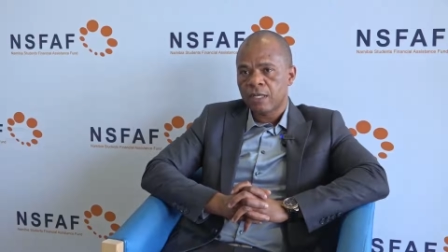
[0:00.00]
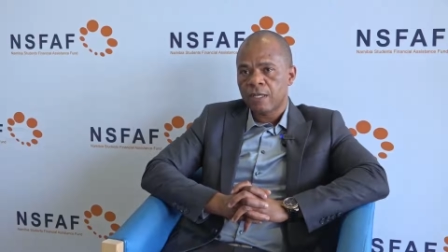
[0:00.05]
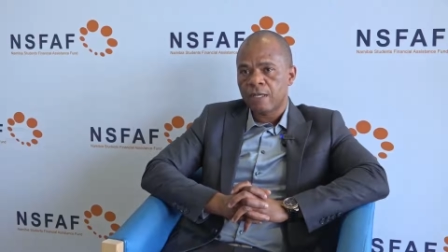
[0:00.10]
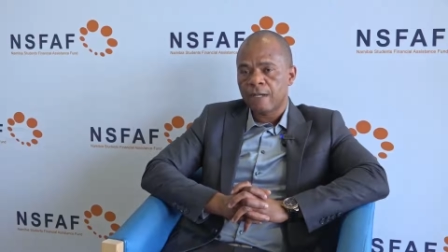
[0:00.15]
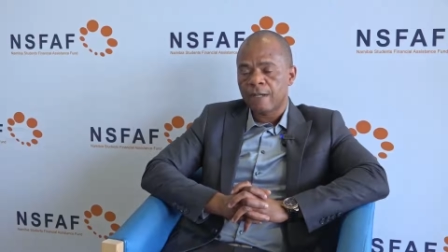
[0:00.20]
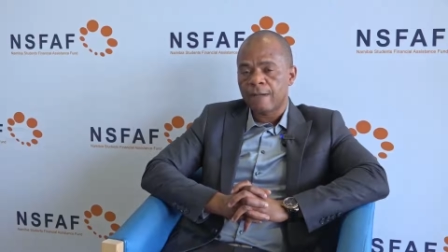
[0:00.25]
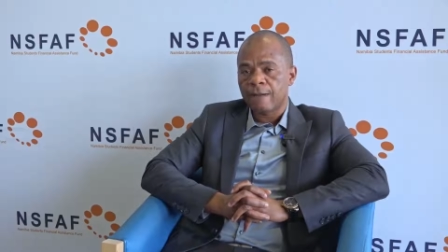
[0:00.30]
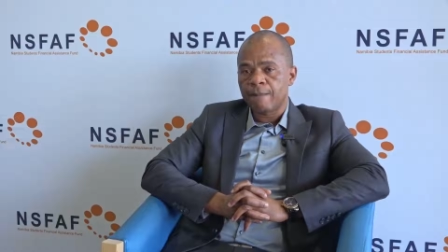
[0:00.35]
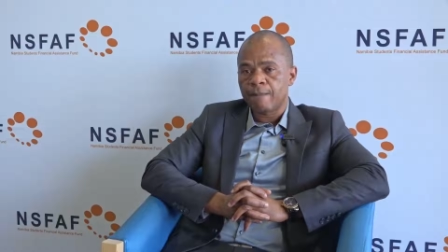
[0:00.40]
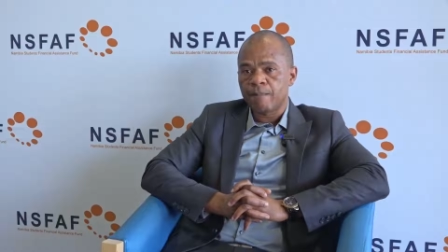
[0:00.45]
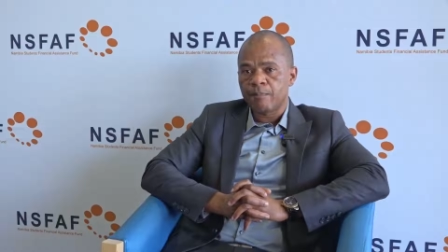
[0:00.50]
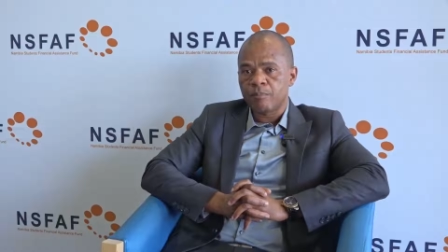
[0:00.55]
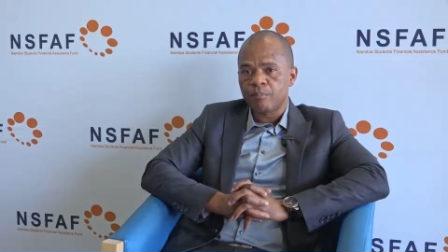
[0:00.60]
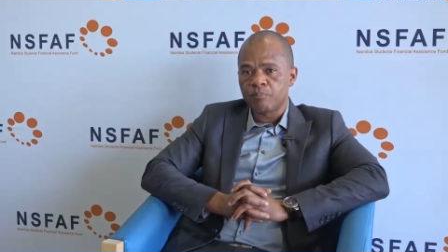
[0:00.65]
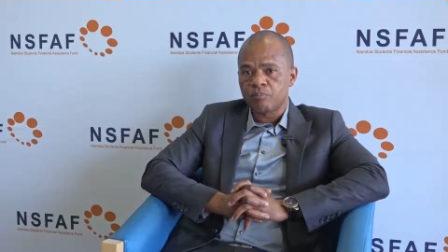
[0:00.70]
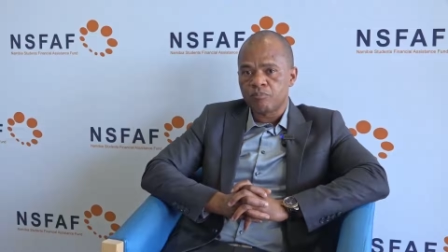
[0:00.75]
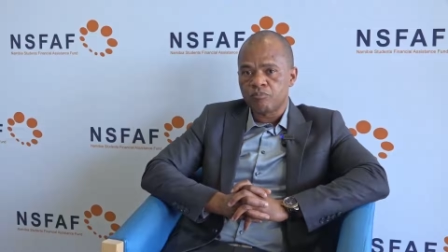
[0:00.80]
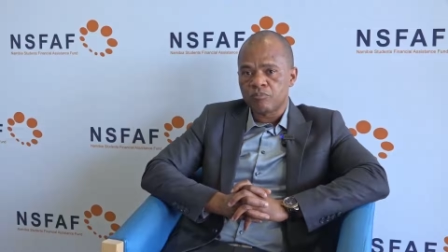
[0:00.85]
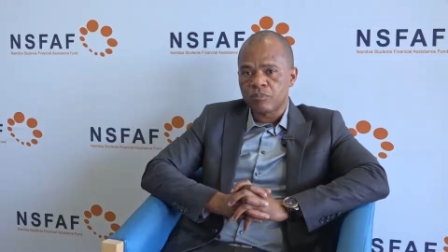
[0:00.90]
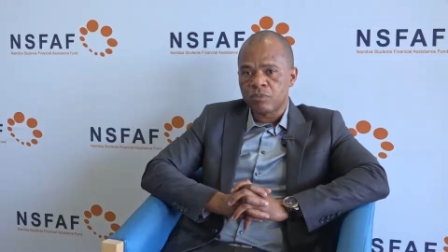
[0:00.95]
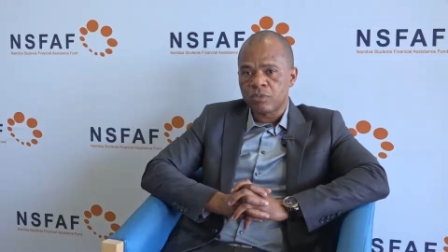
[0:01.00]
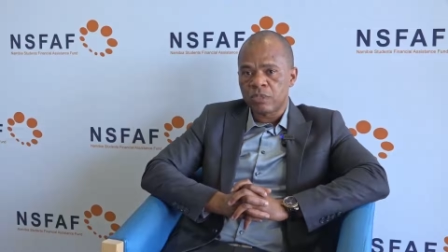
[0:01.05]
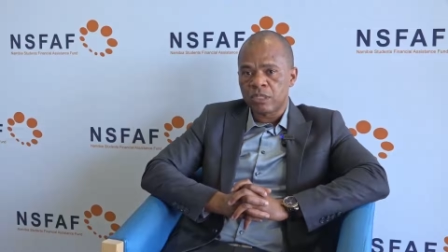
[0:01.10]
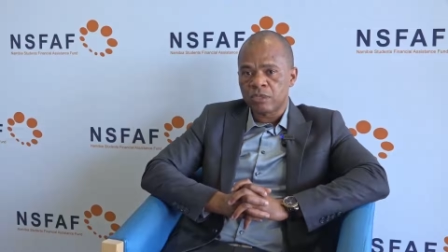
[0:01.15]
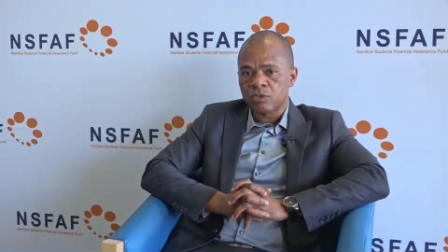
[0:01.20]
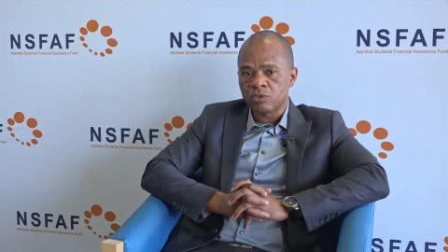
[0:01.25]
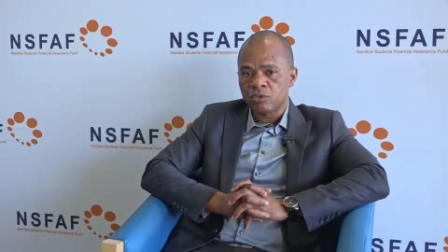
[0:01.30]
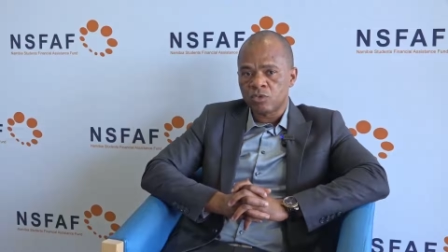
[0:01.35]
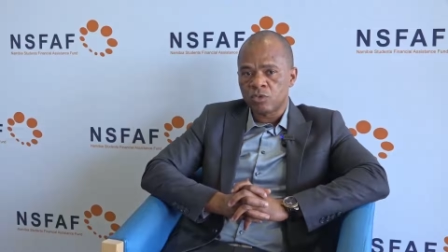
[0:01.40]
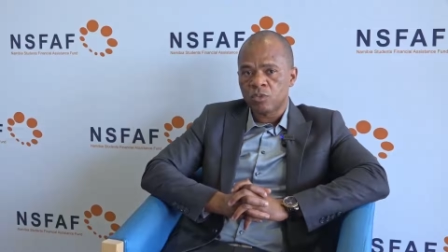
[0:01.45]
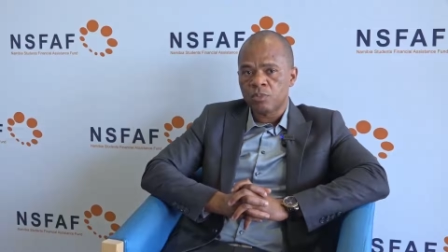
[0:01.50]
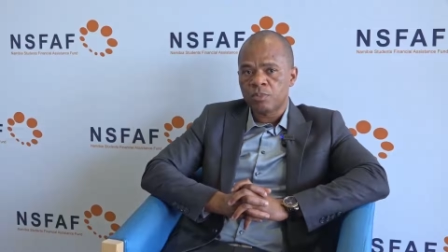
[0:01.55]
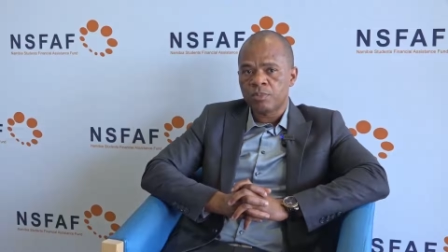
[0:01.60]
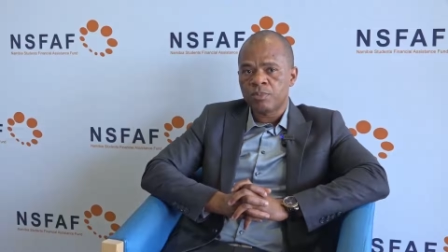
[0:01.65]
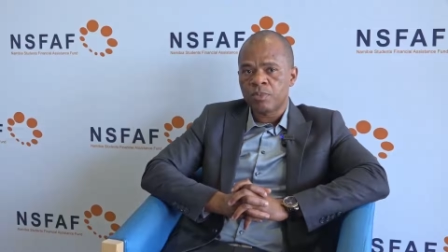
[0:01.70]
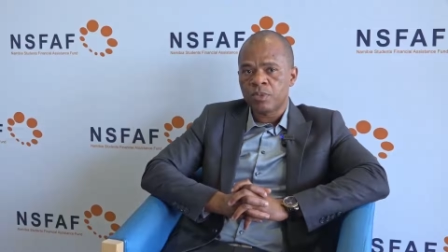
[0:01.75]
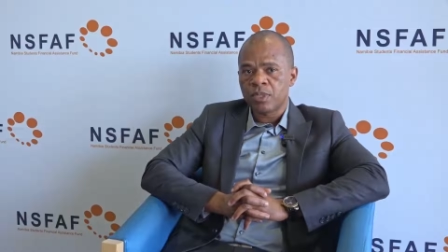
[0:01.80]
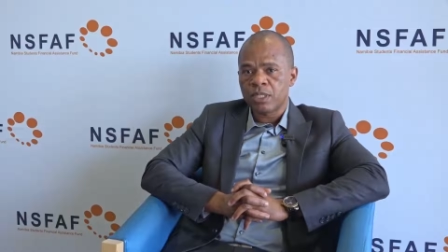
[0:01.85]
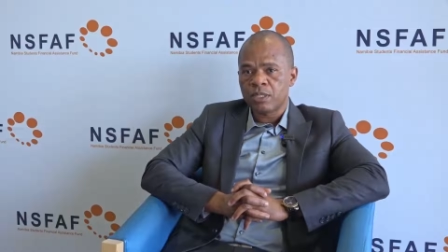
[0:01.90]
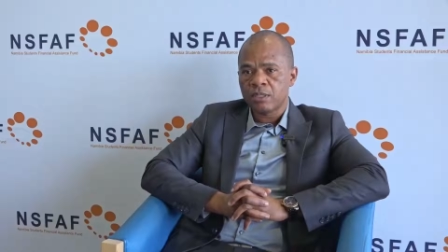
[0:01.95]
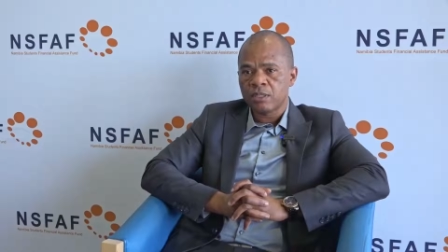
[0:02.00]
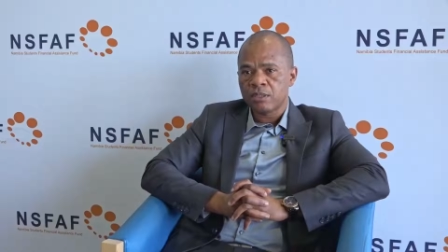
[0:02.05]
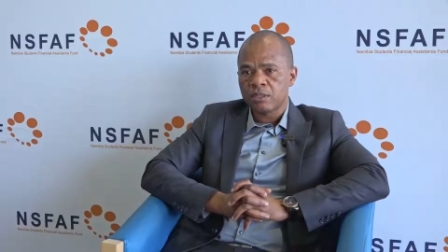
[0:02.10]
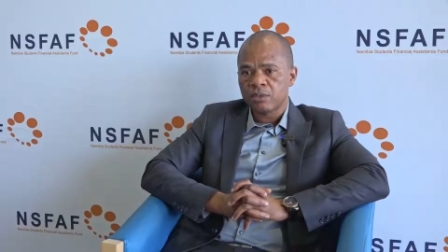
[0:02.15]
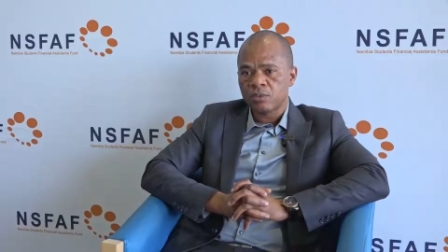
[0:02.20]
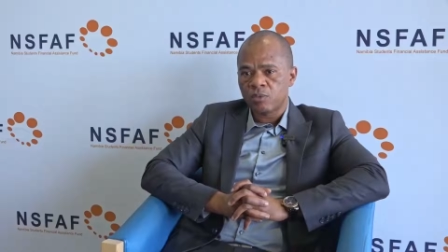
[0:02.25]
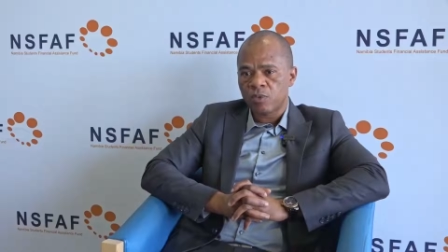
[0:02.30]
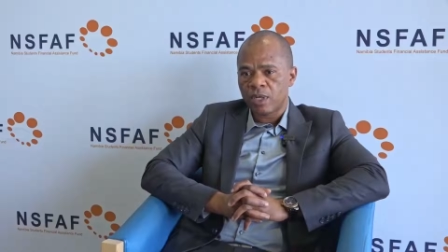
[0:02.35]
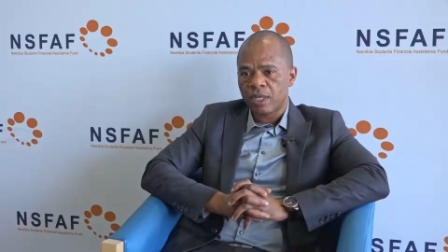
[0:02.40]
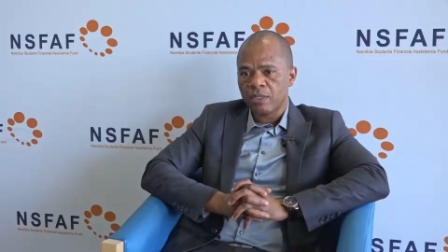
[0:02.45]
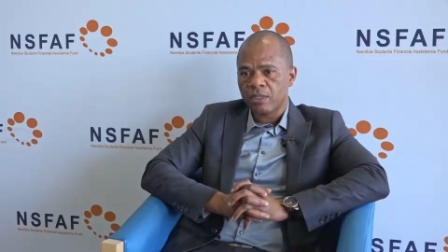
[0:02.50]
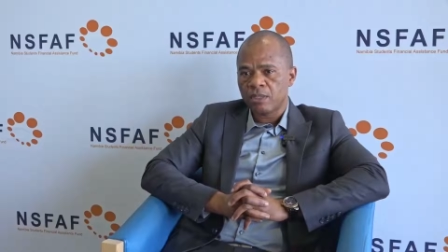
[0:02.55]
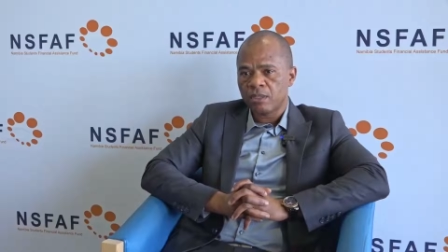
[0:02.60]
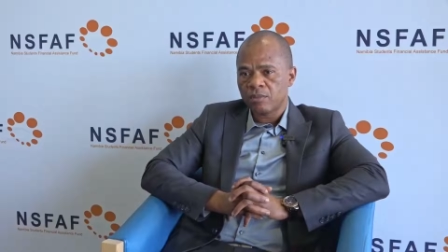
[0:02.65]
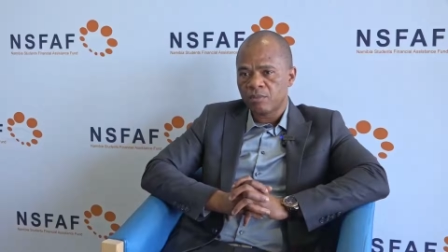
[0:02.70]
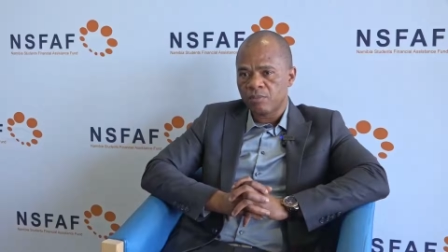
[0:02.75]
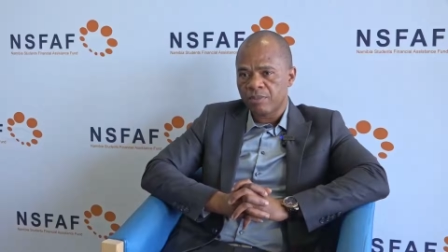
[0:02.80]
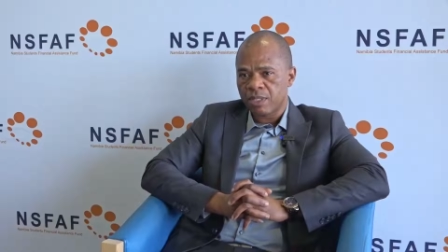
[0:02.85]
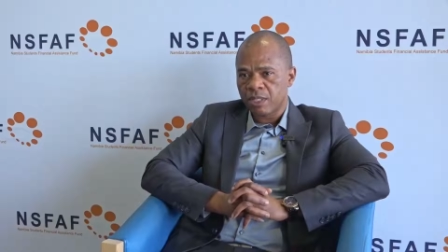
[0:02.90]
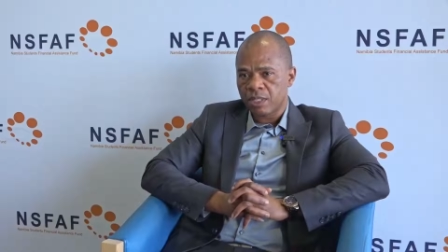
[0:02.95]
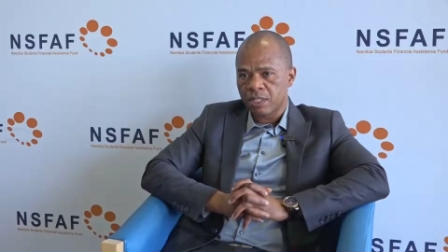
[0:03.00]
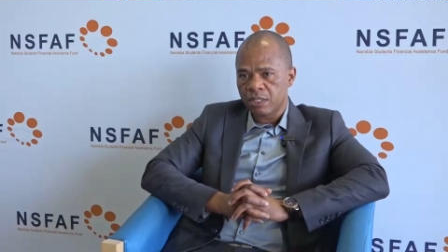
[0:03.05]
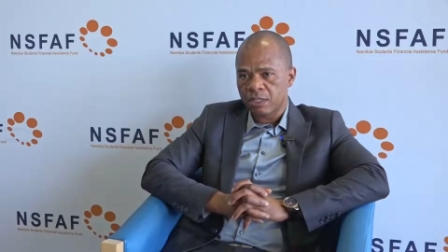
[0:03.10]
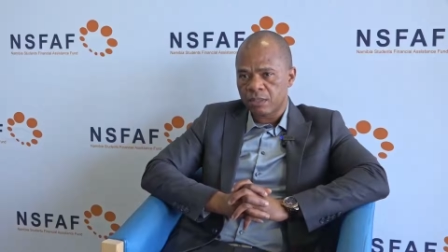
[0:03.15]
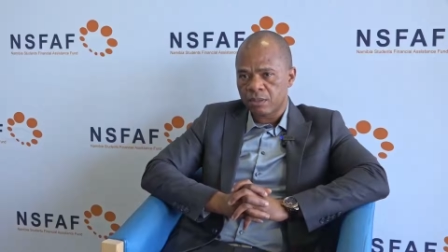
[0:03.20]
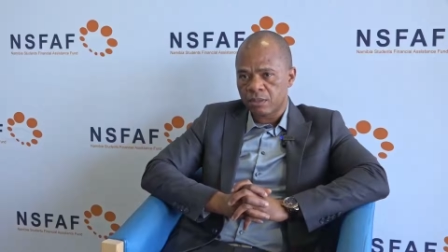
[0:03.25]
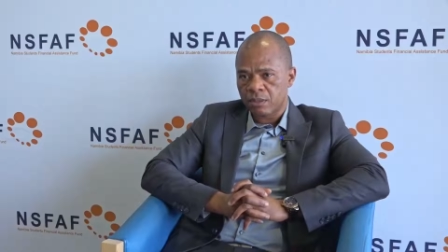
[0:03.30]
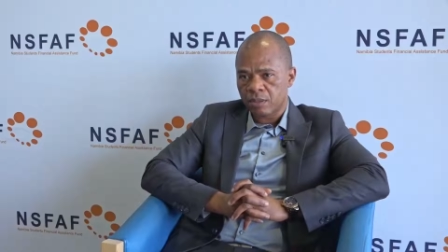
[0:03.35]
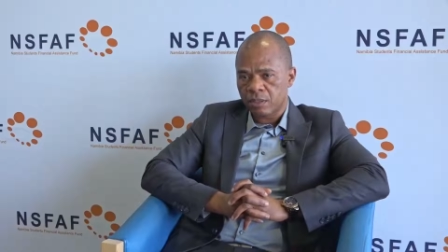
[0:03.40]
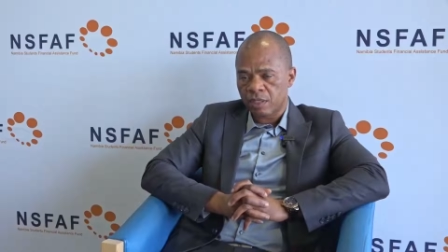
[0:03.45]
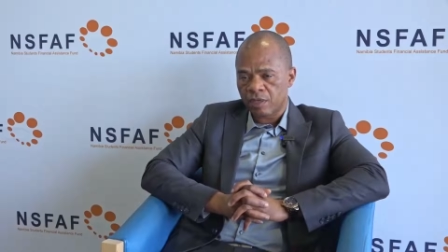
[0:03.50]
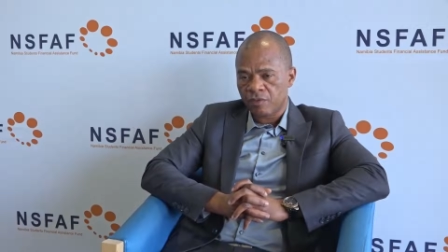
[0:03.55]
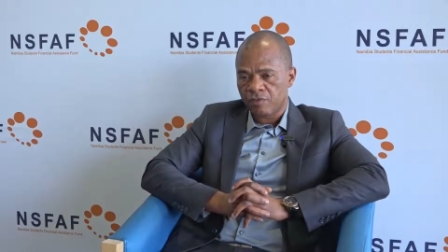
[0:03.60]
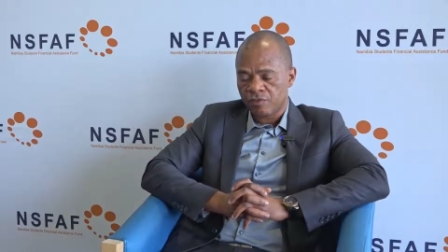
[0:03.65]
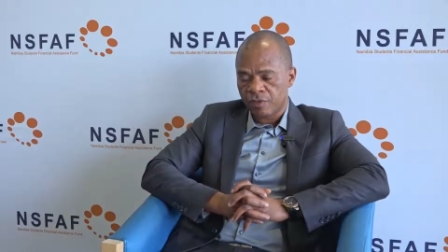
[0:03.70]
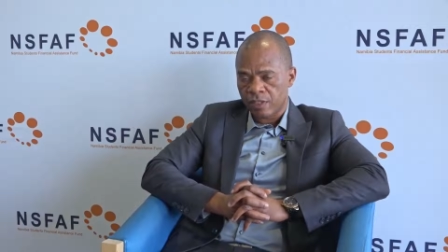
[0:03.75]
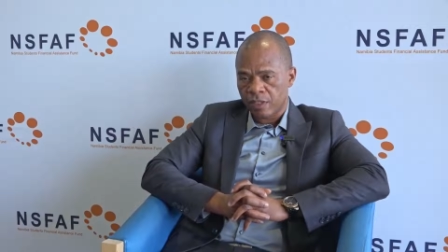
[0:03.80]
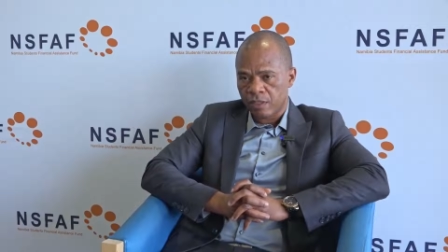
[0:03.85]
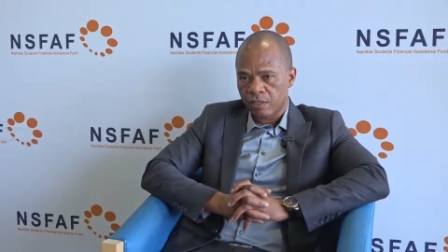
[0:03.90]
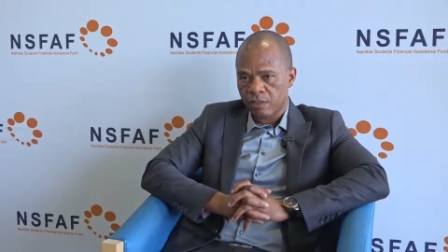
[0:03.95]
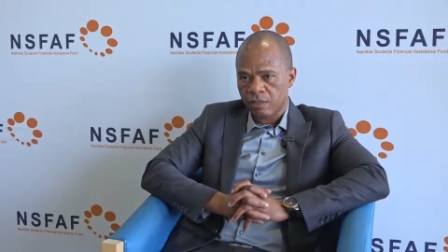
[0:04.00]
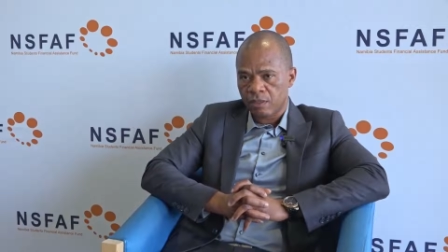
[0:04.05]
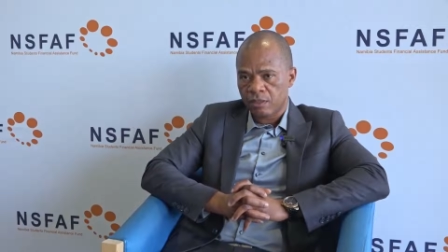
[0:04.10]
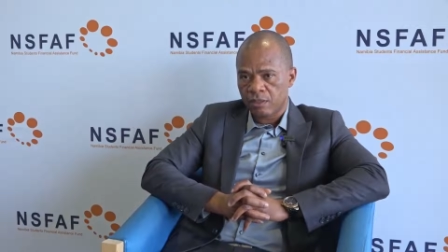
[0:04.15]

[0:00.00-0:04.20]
2.1 billion roughly